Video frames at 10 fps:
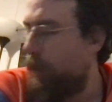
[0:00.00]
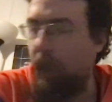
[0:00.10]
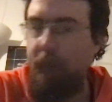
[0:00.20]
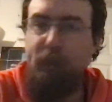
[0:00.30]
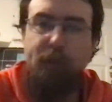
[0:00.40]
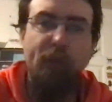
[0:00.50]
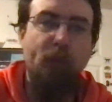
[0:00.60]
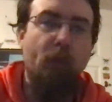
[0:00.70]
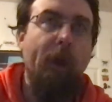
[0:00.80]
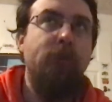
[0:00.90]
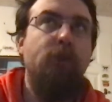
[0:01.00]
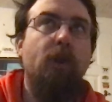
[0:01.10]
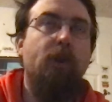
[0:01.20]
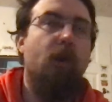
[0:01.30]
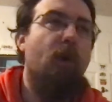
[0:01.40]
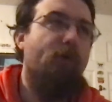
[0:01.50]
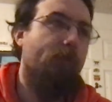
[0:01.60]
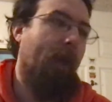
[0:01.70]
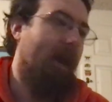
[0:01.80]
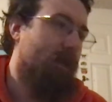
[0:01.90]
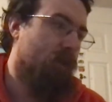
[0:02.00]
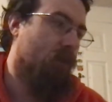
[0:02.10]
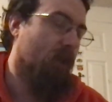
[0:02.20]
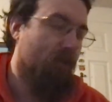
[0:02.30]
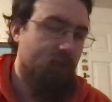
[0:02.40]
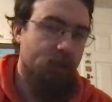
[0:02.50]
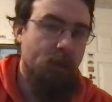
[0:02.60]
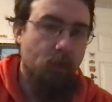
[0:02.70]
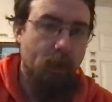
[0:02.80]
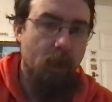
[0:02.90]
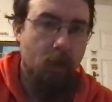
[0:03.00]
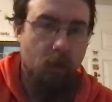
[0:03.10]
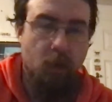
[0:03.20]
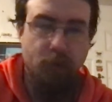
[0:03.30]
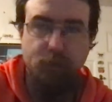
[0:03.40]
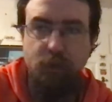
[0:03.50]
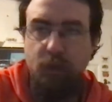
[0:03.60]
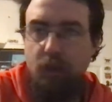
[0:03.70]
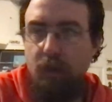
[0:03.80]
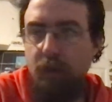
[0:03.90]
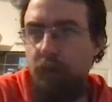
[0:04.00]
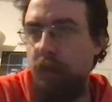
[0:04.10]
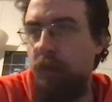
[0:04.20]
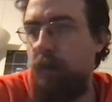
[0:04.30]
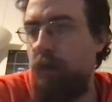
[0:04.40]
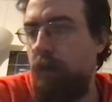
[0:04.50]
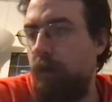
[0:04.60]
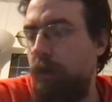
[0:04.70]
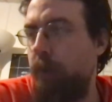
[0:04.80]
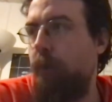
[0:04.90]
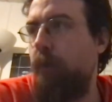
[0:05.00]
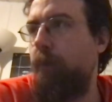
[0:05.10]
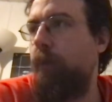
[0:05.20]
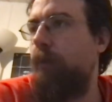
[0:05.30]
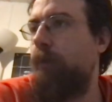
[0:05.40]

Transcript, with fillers: I mentioned before, I do go for passes or every single game that offers them. Um,